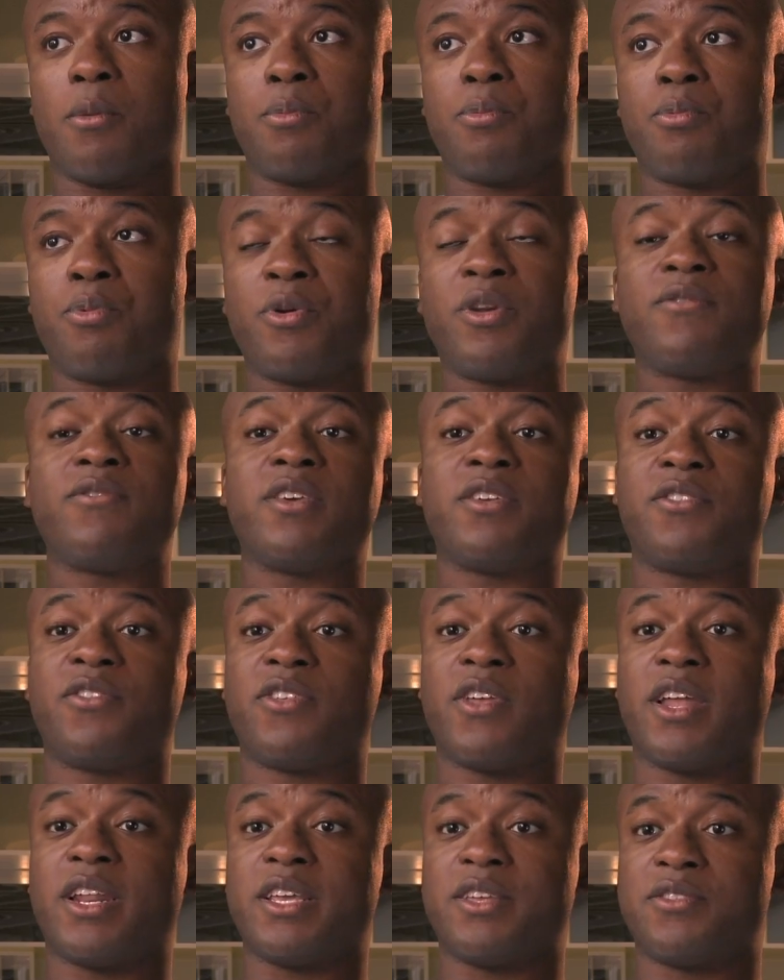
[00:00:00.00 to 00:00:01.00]
previous
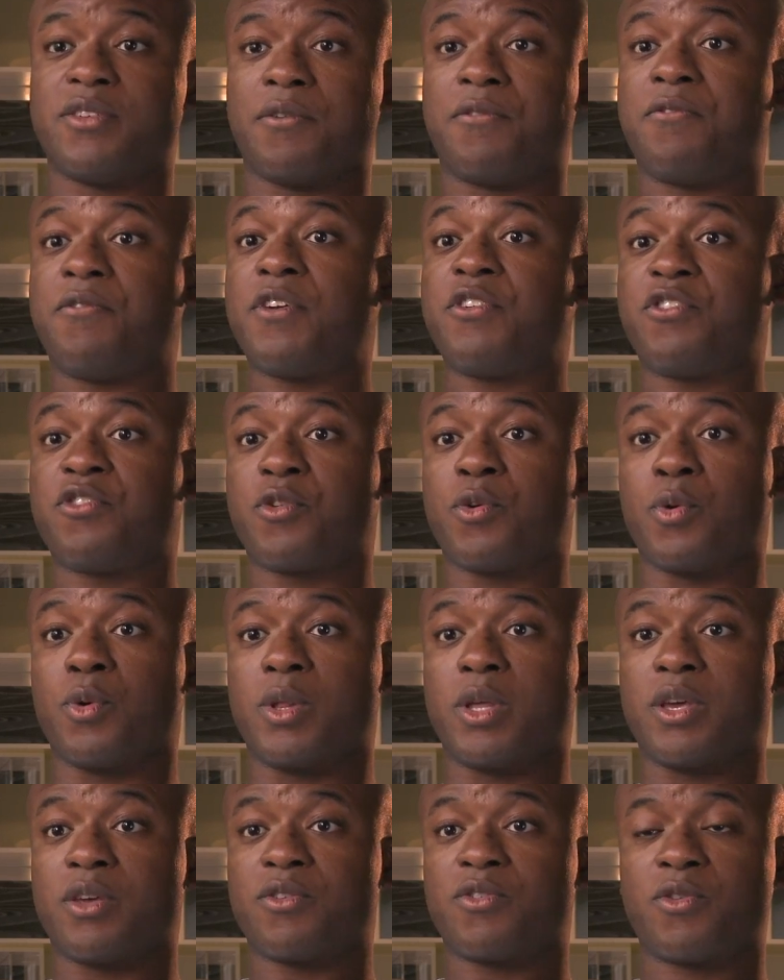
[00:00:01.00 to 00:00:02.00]
studies of fish schooling.